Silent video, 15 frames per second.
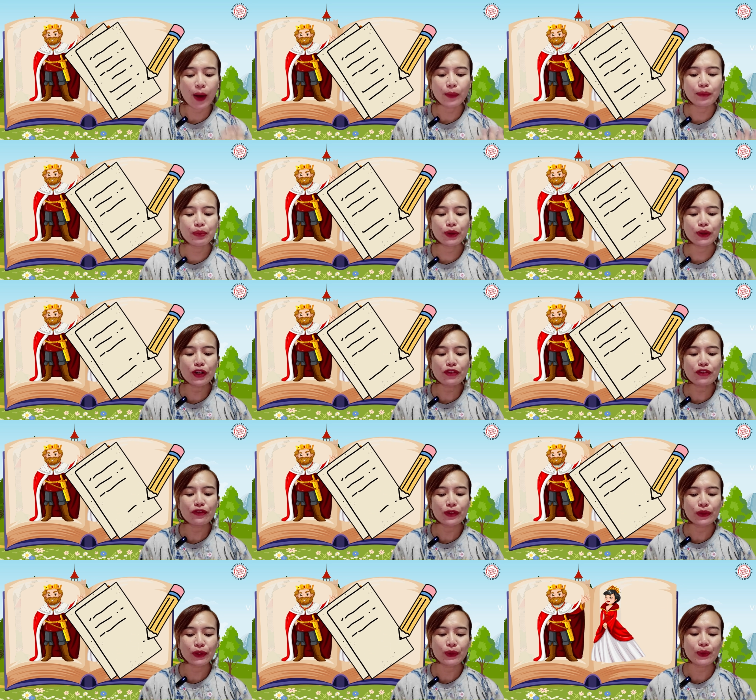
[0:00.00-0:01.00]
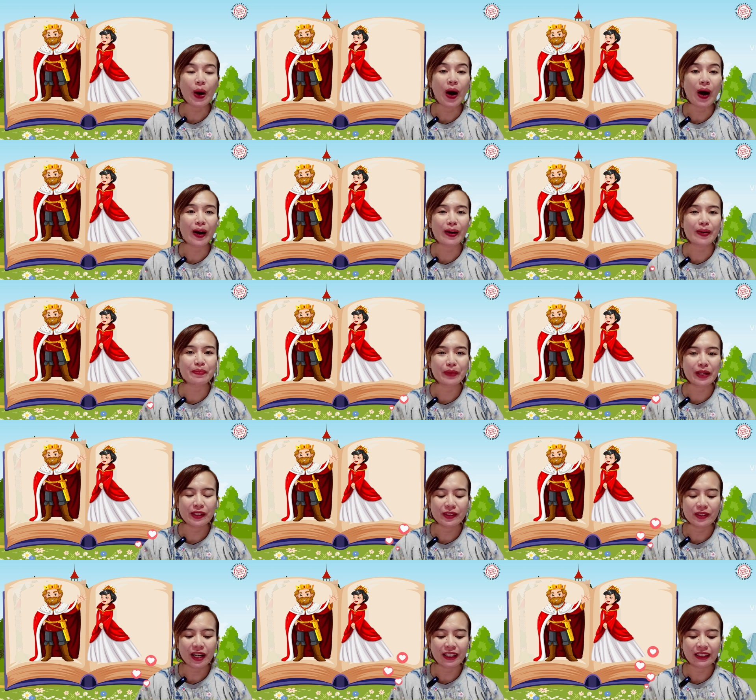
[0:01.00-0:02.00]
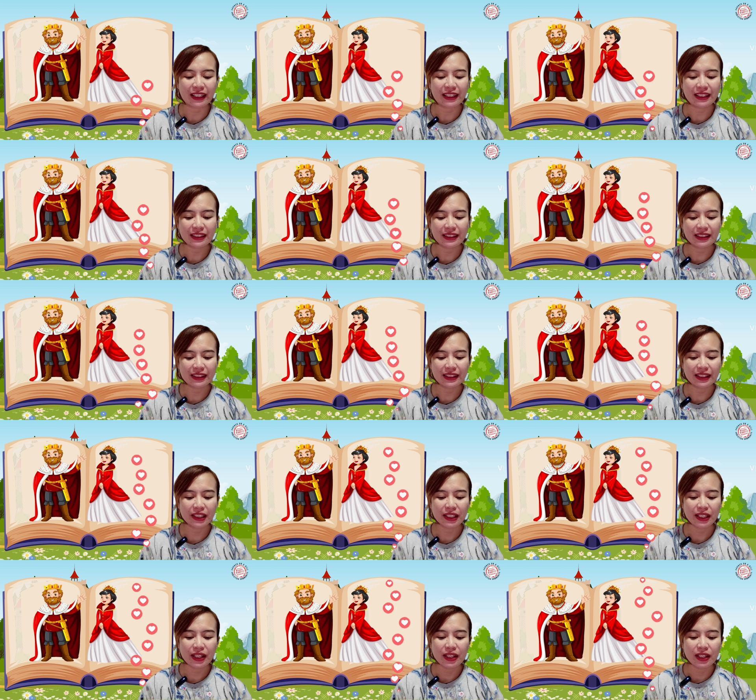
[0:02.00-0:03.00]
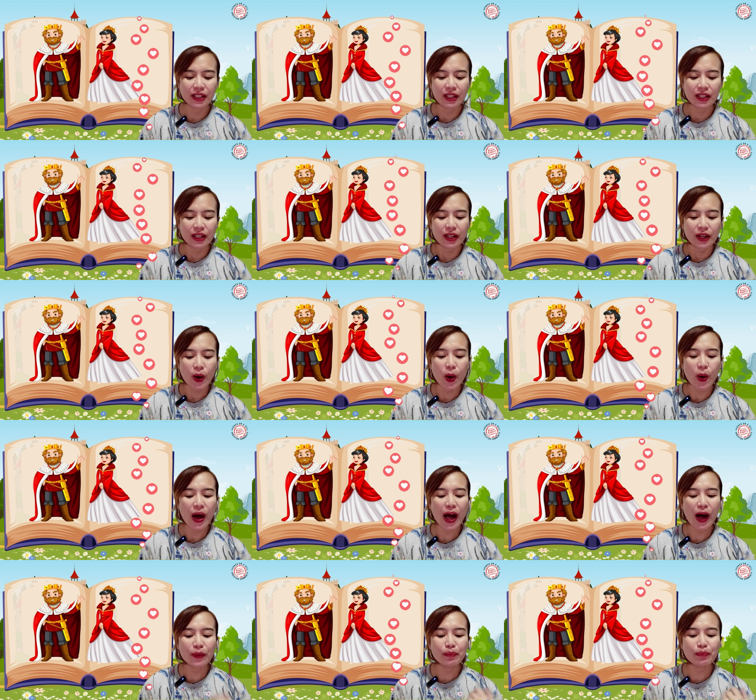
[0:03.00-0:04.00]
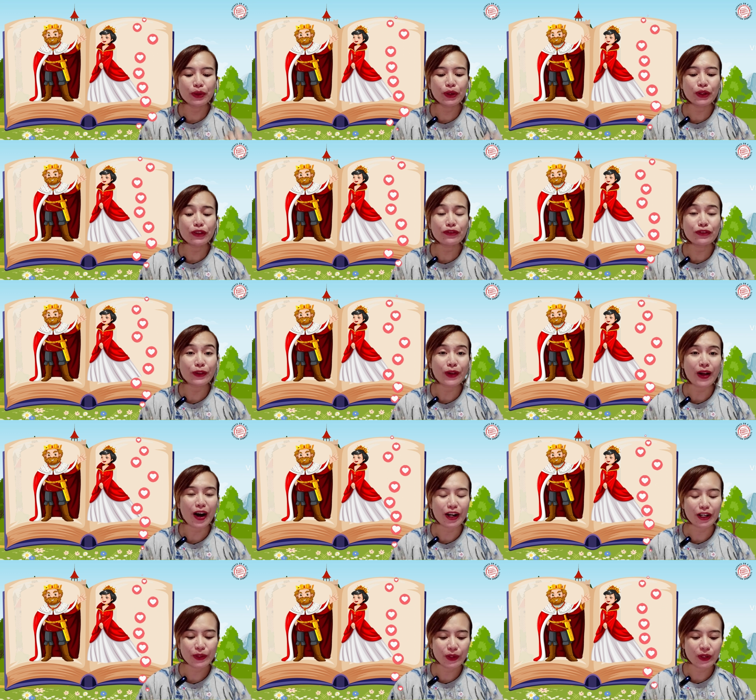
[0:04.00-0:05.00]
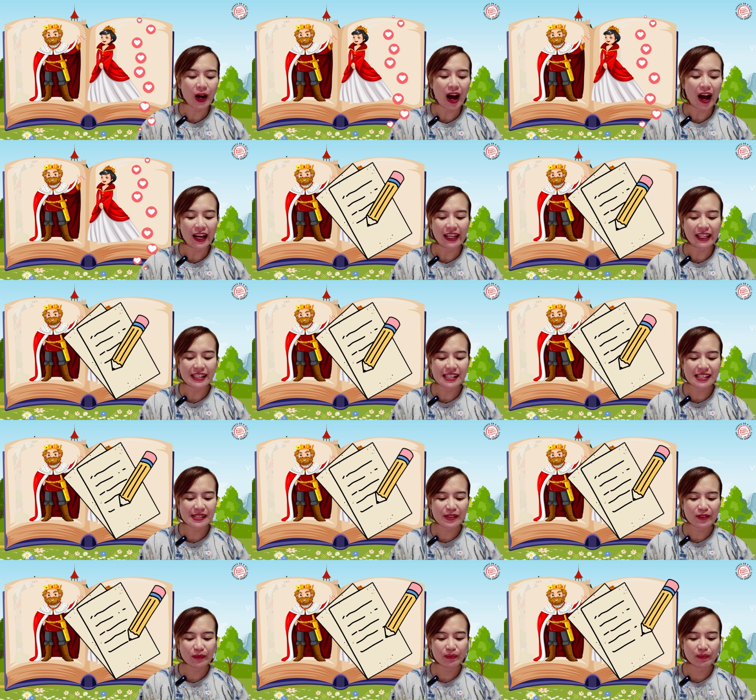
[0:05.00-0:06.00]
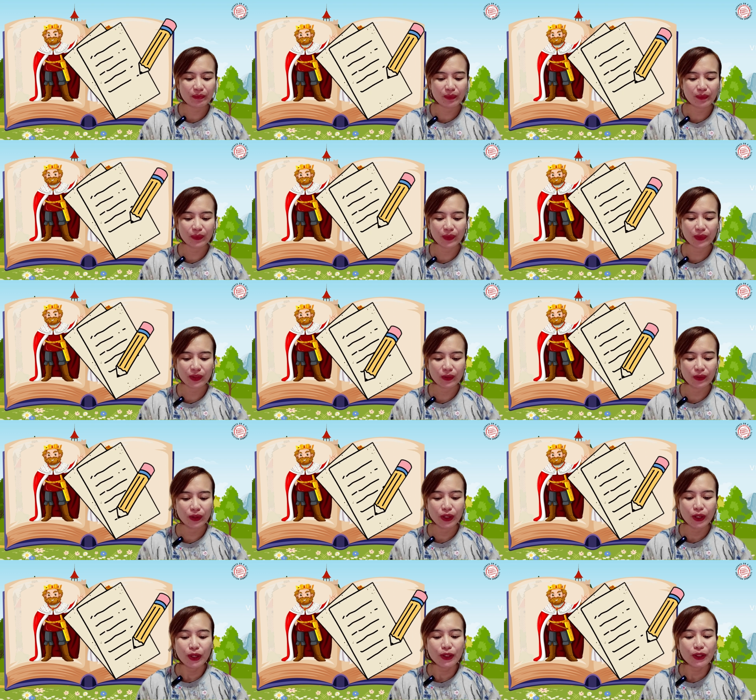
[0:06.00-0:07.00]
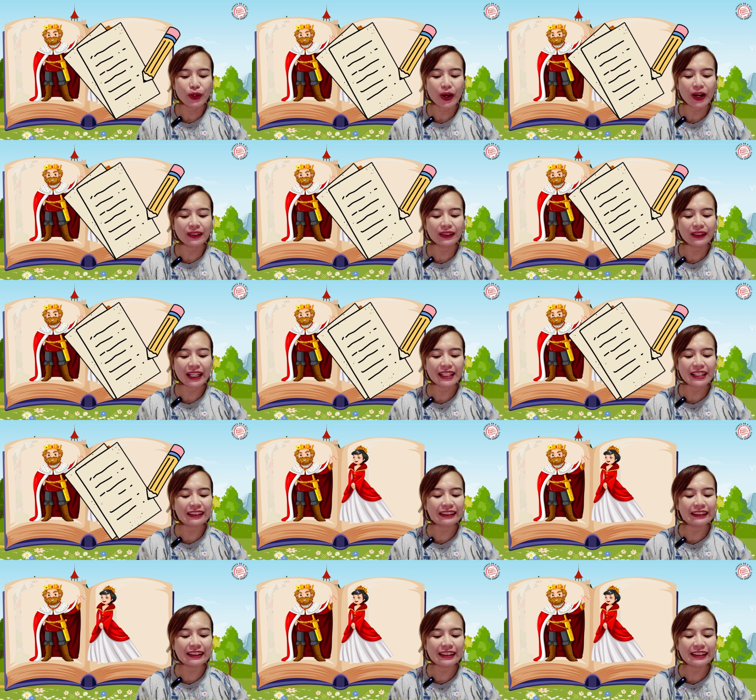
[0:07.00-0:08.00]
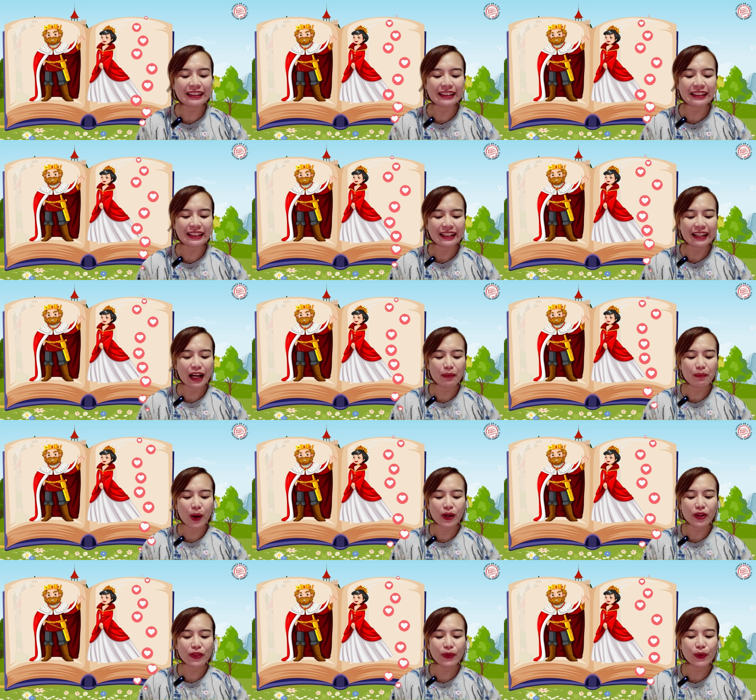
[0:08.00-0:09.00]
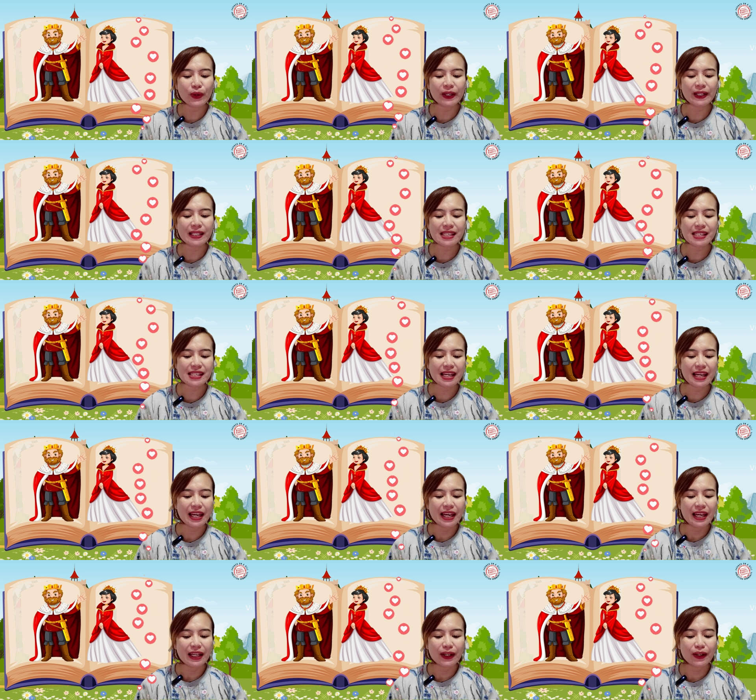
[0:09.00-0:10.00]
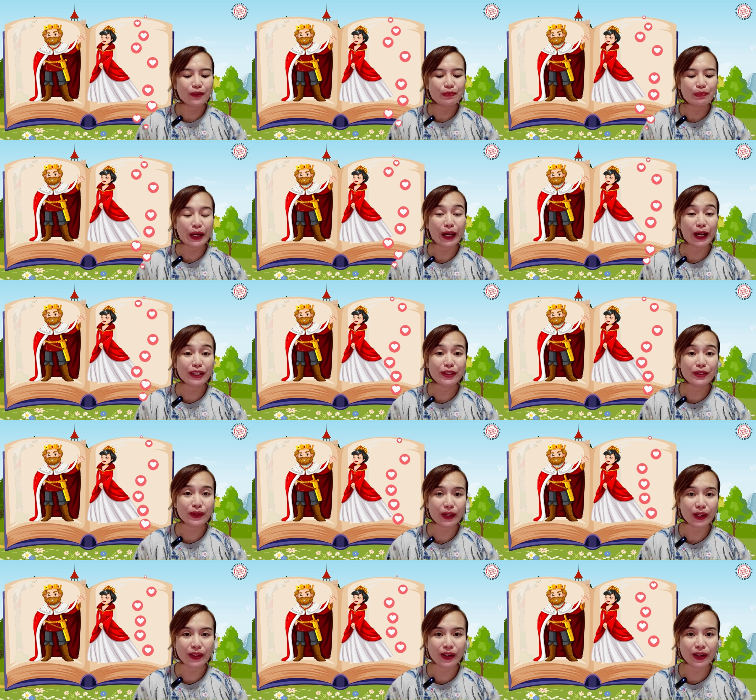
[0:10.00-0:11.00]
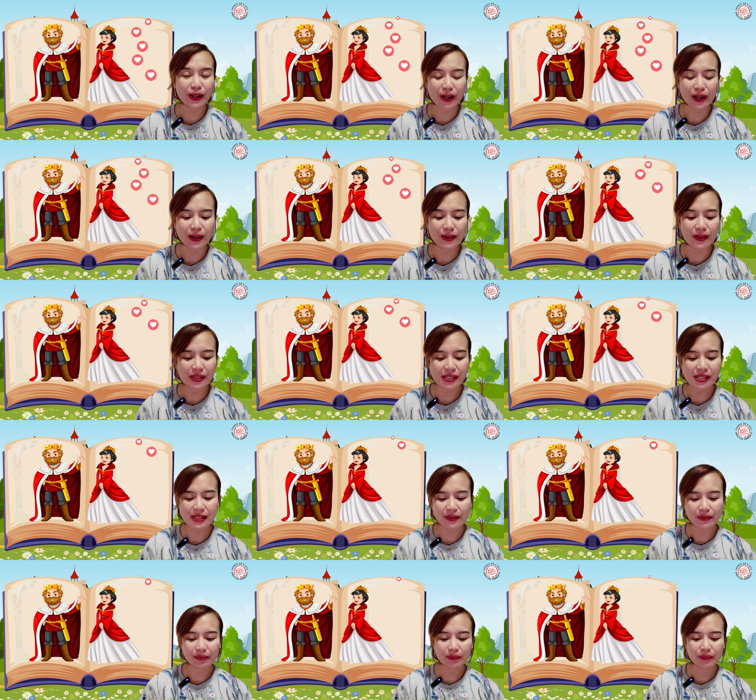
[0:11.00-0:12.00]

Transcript: How beautiful you are, my darling. Oh, how beautiful are your eyes. You are like a lily among thorns compared to other girls.